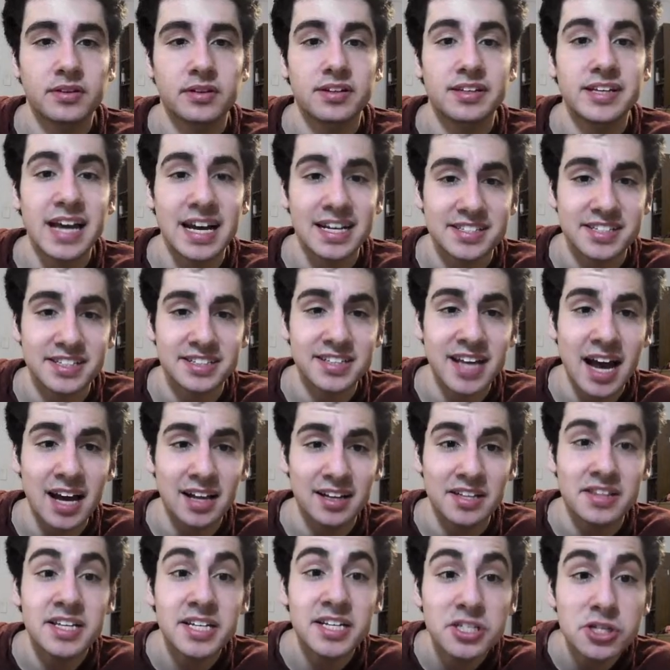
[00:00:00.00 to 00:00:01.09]
Yes, exactly.
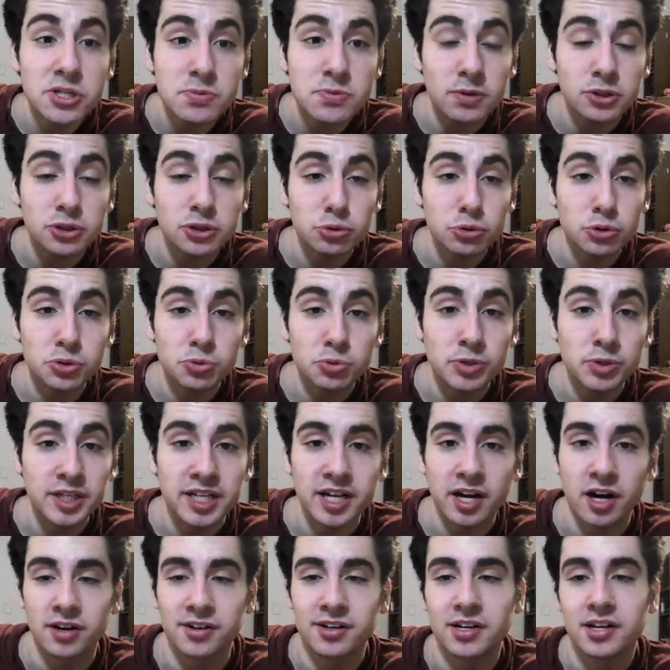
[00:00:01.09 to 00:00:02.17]
This is what jewels really
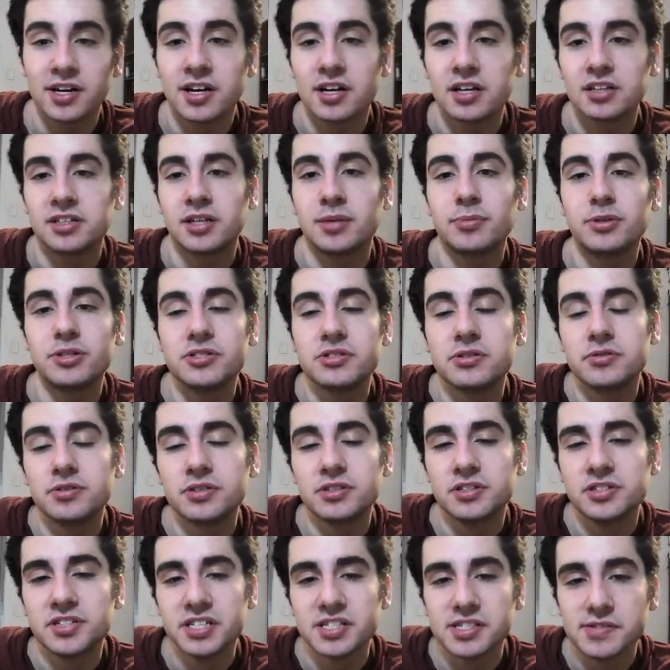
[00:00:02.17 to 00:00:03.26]
are. Number
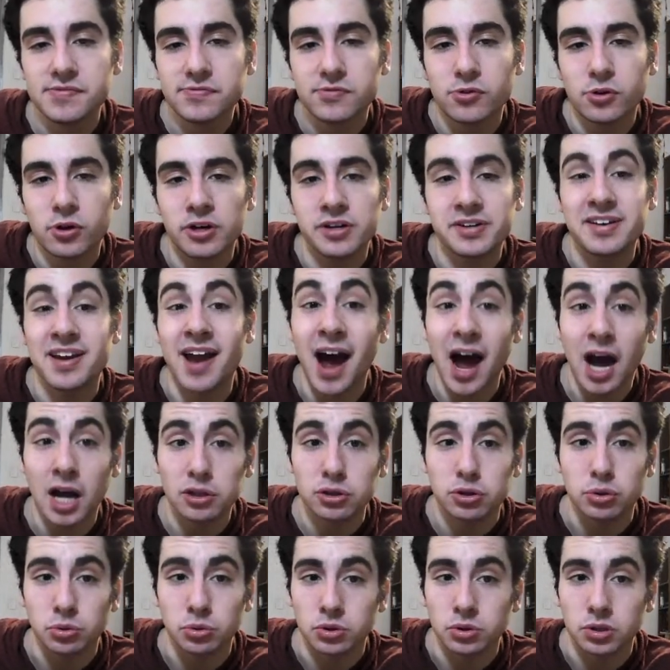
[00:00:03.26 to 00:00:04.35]
264, not
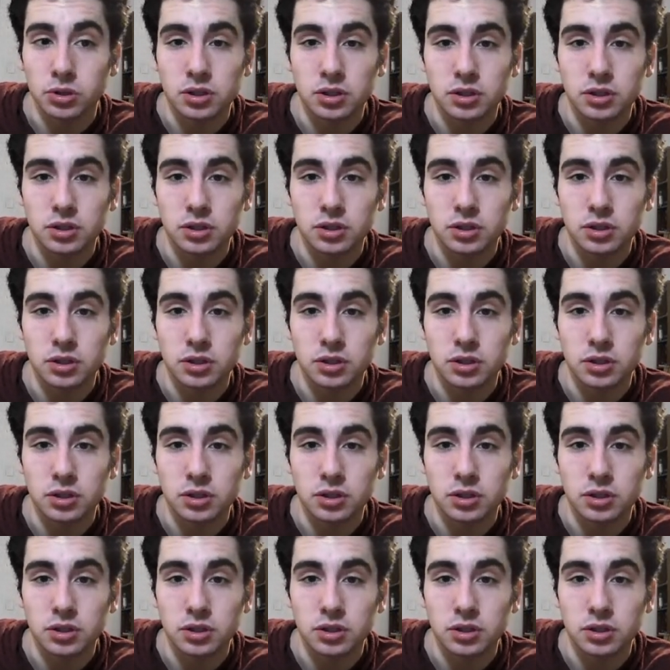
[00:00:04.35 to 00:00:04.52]
cool.